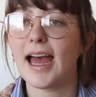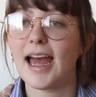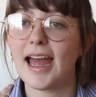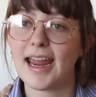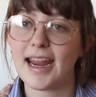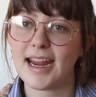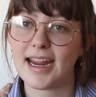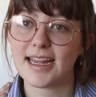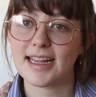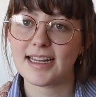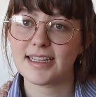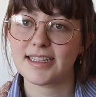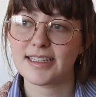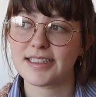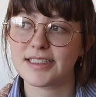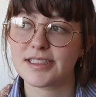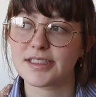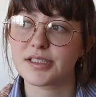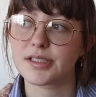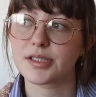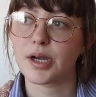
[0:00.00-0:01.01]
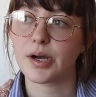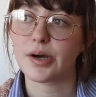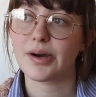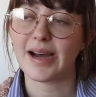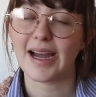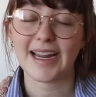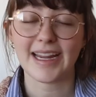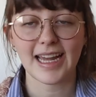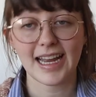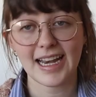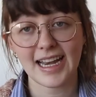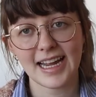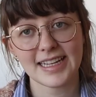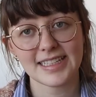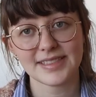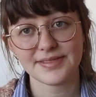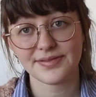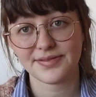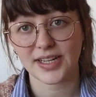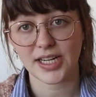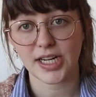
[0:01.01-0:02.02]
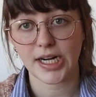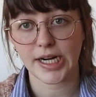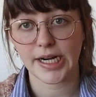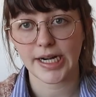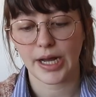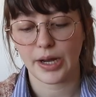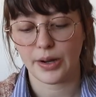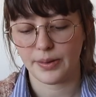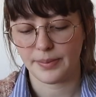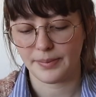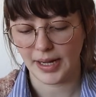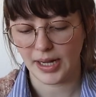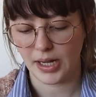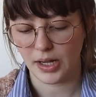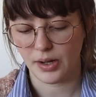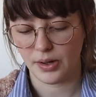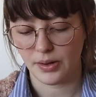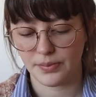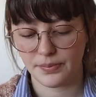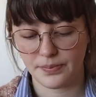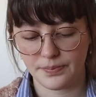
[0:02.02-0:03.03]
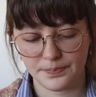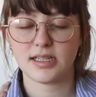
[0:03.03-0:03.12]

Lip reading: And so I kind of had to figure it out on my own.